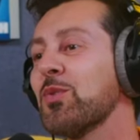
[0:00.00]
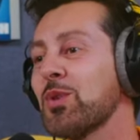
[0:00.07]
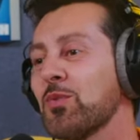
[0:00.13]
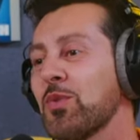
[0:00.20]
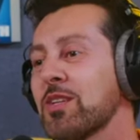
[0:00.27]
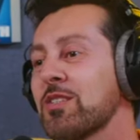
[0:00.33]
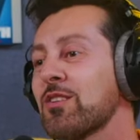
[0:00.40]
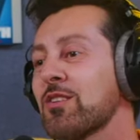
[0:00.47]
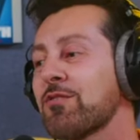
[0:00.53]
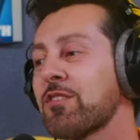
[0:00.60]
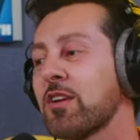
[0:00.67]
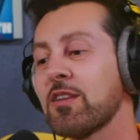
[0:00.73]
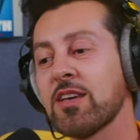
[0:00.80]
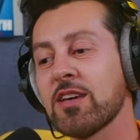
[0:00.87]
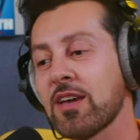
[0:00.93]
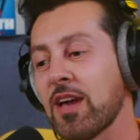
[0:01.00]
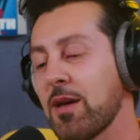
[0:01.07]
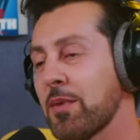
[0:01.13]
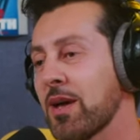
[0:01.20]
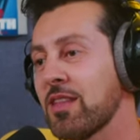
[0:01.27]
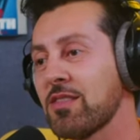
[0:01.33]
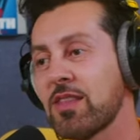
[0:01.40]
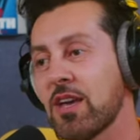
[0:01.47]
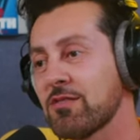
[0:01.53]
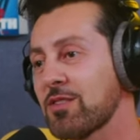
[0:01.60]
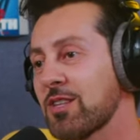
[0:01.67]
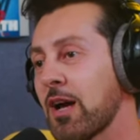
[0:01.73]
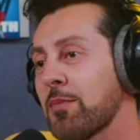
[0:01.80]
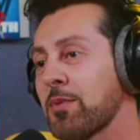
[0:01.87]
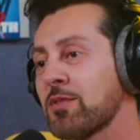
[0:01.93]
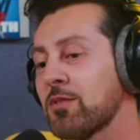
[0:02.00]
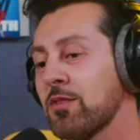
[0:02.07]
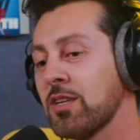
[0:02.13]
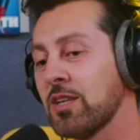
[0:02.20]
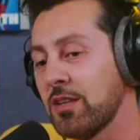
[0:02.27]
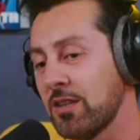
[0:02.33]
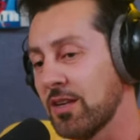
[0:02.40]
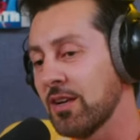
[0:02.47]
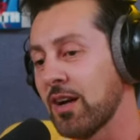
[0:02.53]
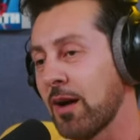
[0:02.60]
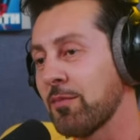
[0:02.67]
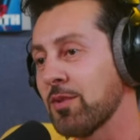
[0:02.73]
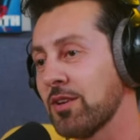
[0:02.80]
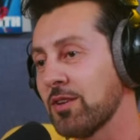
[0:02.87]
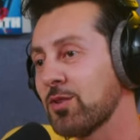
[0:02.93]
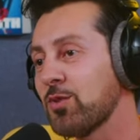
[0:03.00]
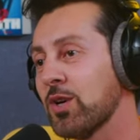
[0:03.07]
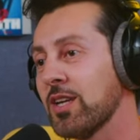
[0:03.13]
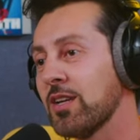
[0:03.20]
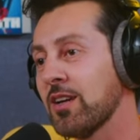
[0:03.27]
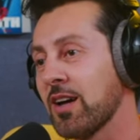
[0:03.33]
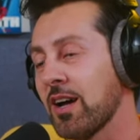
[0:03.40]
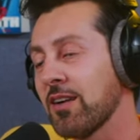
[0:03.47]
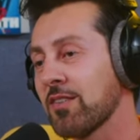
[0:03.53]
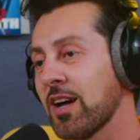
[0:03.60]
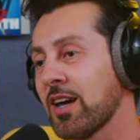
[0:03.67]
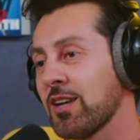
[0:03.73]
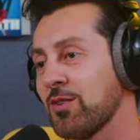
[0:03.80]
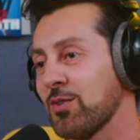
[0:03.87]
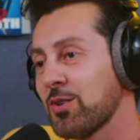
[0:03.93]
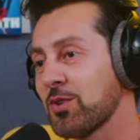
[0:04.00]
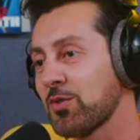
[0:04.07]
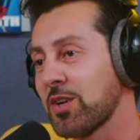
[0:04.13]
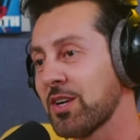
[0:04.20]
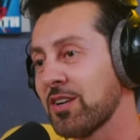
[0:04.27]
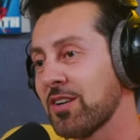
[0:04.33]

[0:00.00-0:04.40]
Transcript: You went to your friend, you're like, "Hey, man, thanks for the opportunity. I'm gonna quit. I've so got a new career."